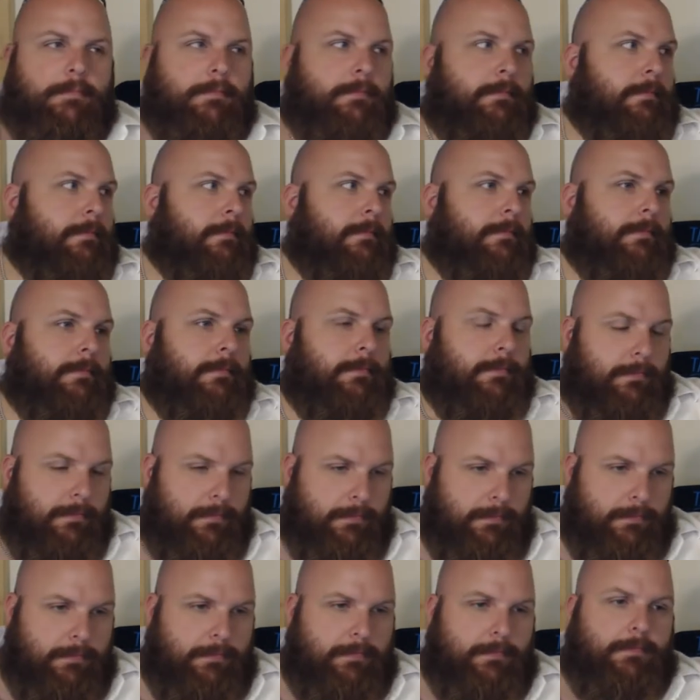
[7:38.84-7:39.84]

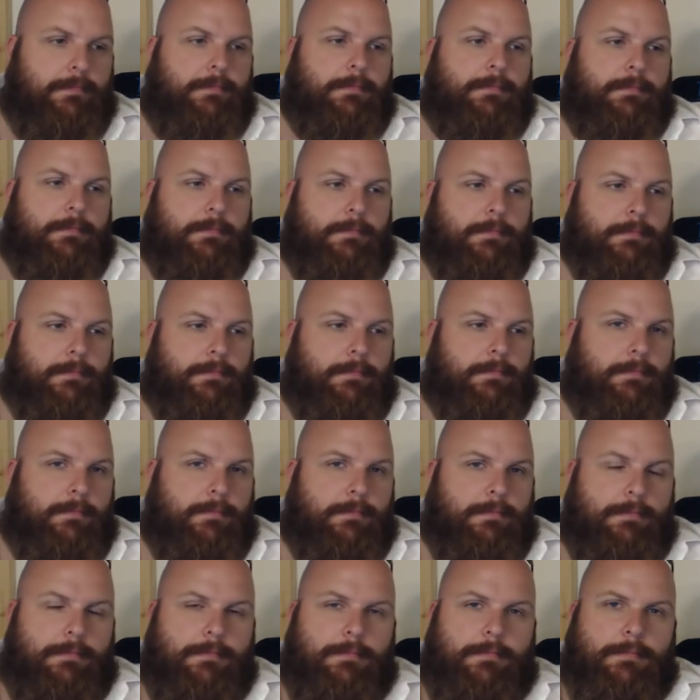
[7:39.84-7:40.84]

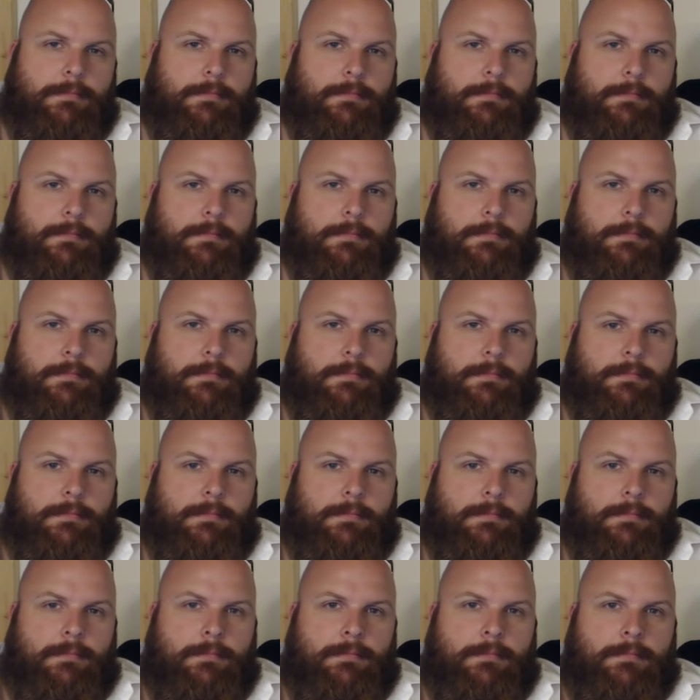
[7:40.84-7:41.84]

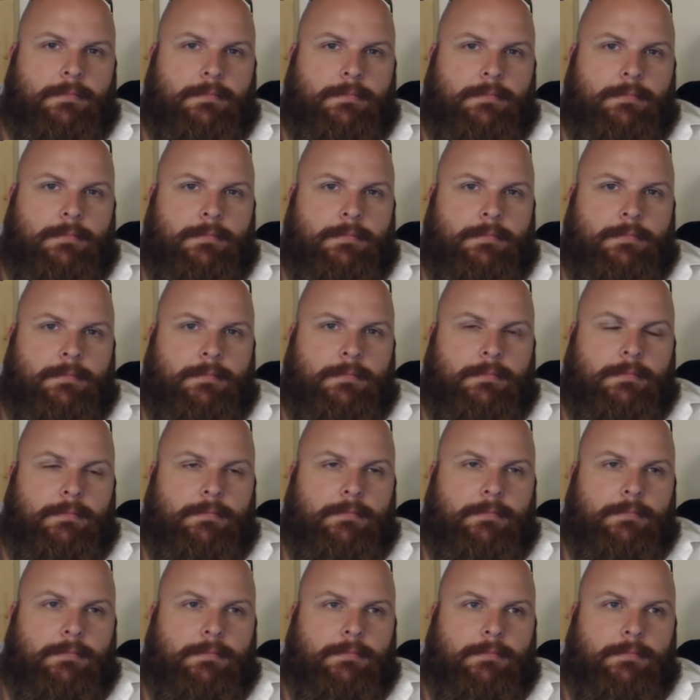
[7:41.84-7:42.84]

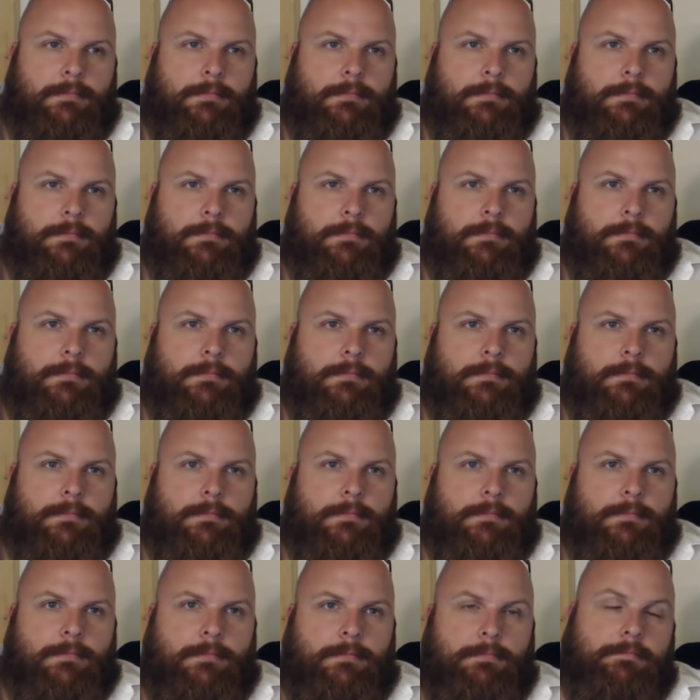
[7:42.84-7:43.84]

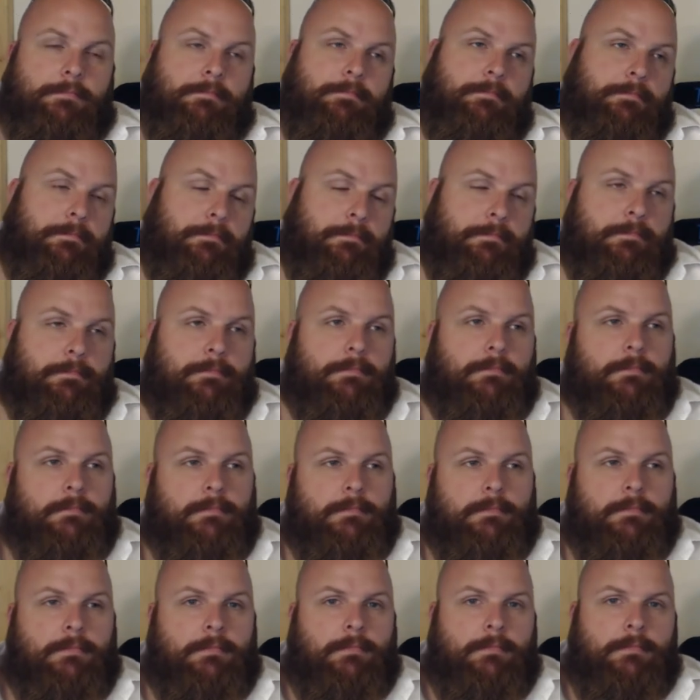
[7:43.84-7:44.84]

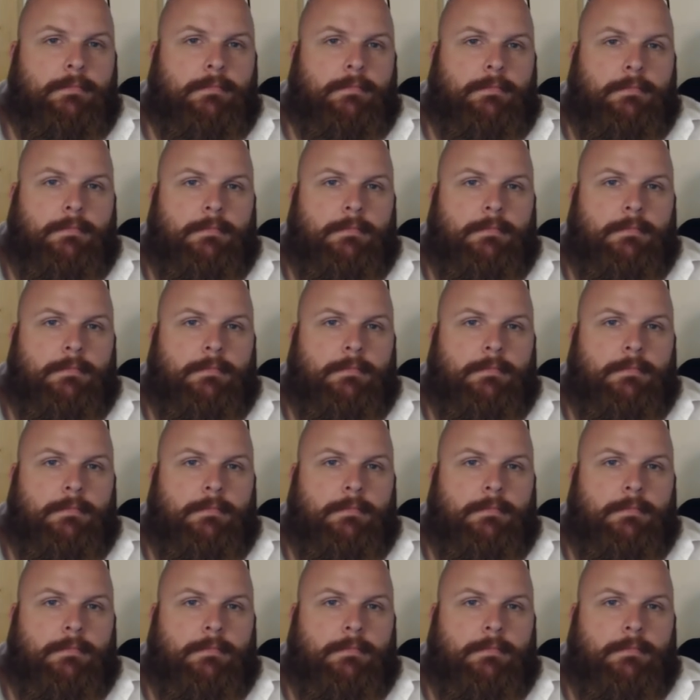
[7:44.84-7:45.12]
This person isn't speaking.